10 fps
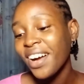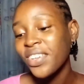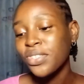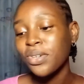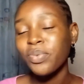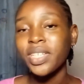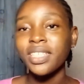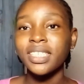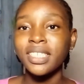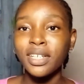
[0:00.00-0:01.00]
also
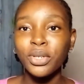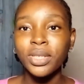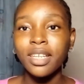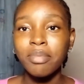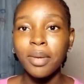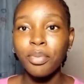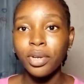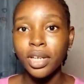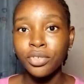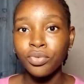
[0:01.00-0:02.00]
we decluttered my
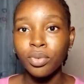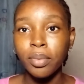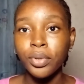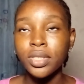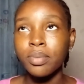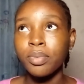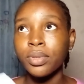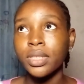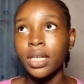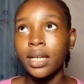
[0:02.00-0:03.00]
brother's room. We're going to
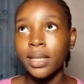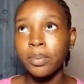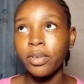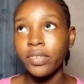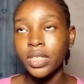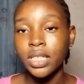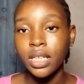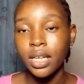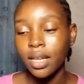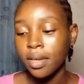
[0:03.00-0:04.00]
put a clip of it
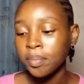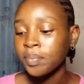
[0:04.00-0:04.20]
here.